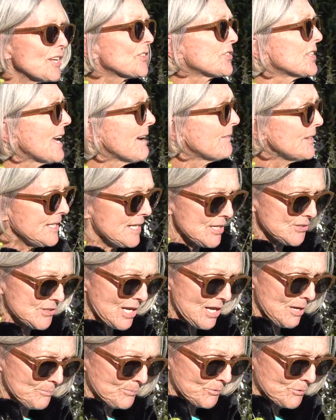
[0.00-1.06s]
70s
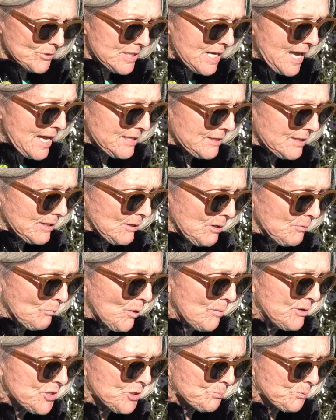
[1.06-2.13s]
helped create the
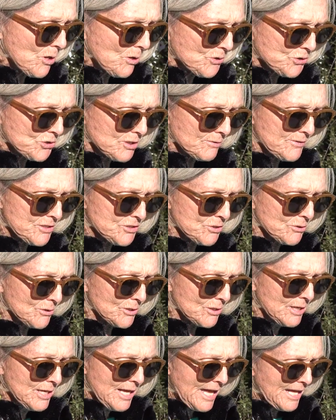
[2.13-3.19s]
Women's Pro Surfing
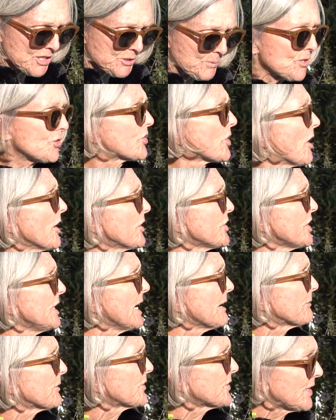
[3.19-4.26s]
Tour and has been charging
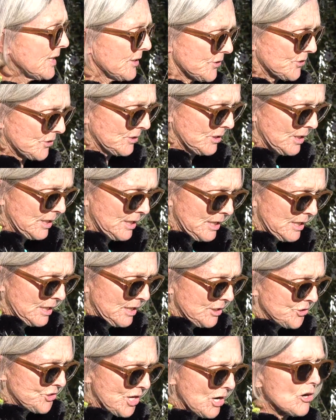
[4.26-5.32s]
ever since.
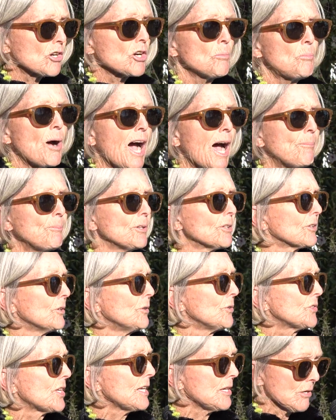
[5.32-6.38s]
Jericho Poplar,
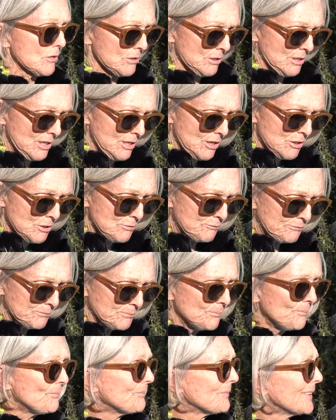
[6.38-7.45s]
who's here,
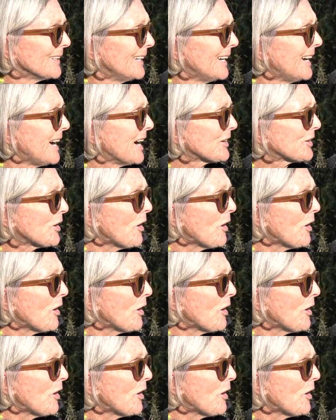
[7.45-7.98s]
a